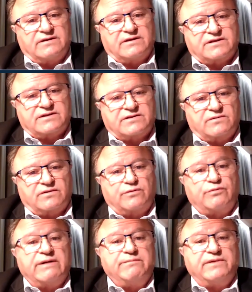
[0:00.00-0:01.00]
It's sort of
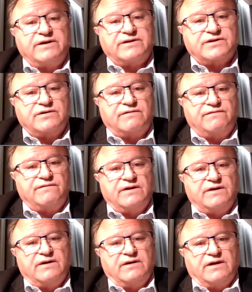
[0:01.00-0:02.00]
the remnants of
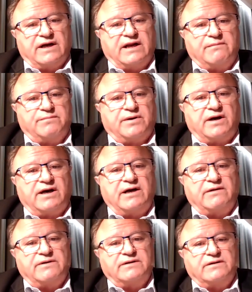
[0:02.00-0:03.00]
an
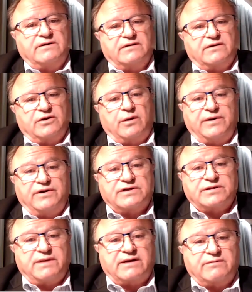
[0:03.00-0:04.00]
empire and a
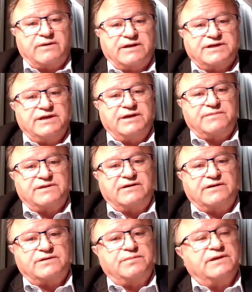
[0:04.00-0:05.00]
communist-backed regime, so
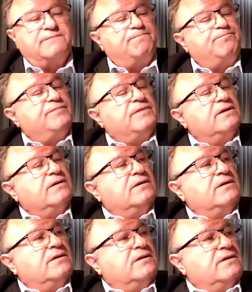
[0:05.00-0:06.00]
to speak.
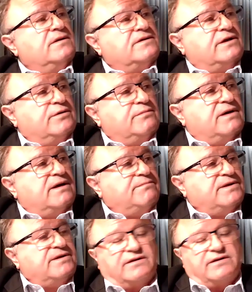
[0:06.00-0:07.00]
So you
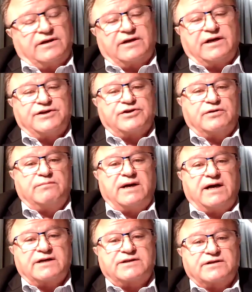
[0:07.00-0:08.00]
bump into the occasional
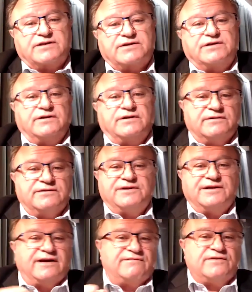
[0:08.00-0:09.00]
Marxists and
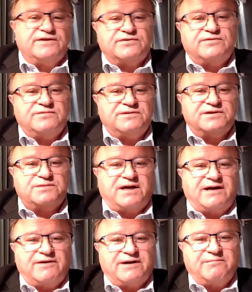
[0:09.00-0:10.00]
you have these
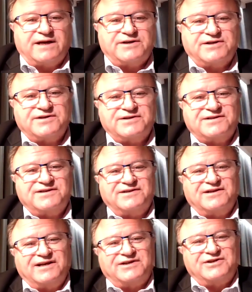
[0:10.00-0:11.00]
sparring matches
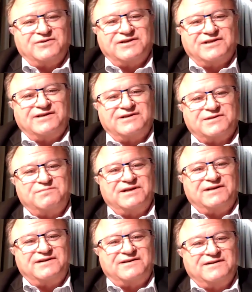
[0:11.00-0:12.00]
intellectually, so to
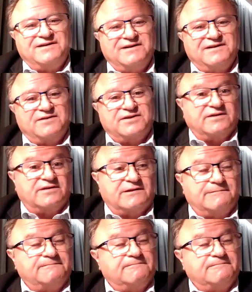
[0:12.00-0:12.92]
speak, still.